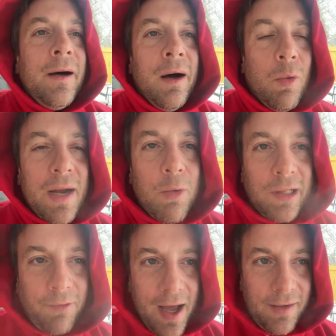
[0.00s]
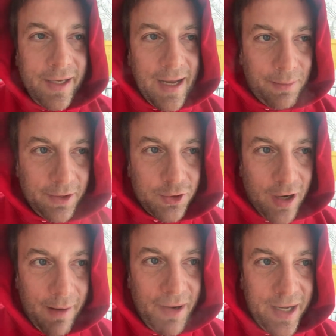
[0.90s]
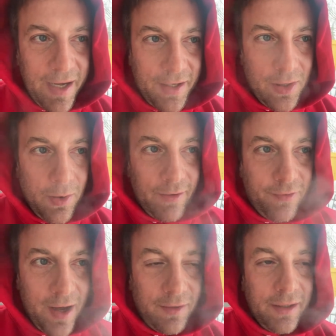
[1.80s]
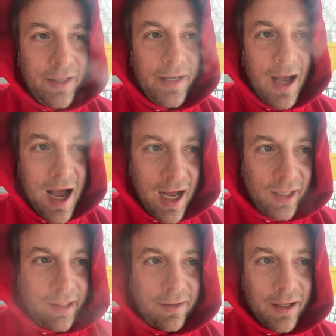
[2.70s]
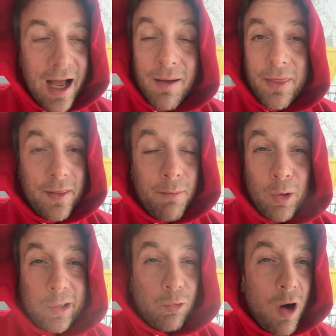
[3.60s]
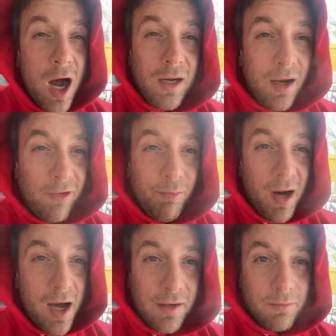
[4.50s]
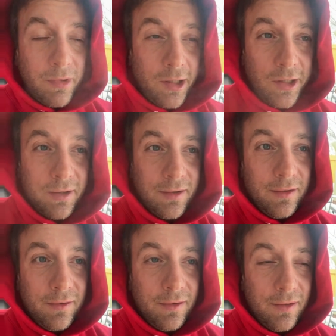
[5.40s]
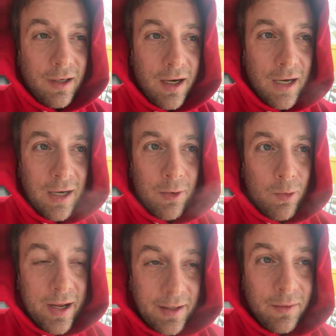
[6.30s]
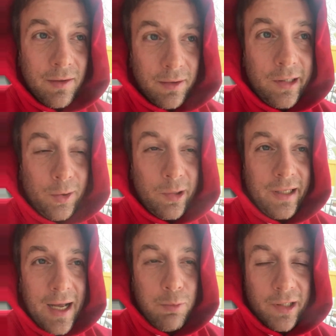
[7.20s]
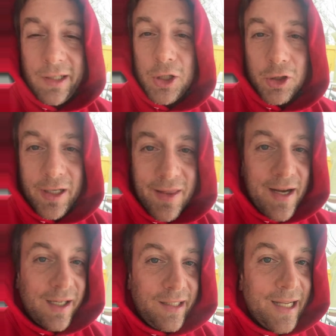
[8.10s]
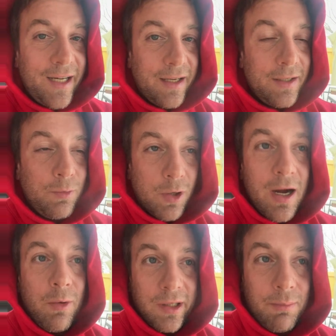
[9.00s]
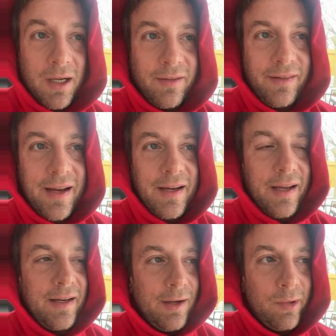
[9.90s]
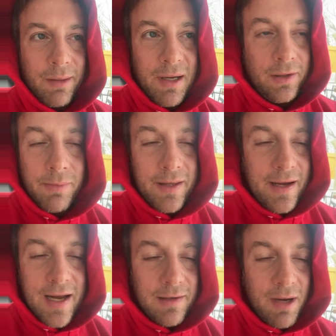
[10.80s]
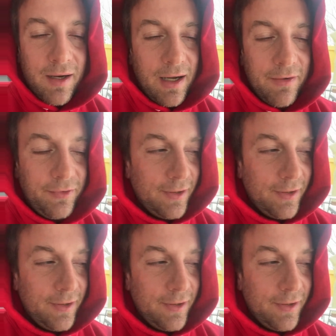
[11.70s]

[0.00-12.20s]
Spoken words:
When I was finally able to drop my ego and finally ask at the most rock of bottoms, when suicide was literally the next second, where I was about to take it, it was about to be the end of my life.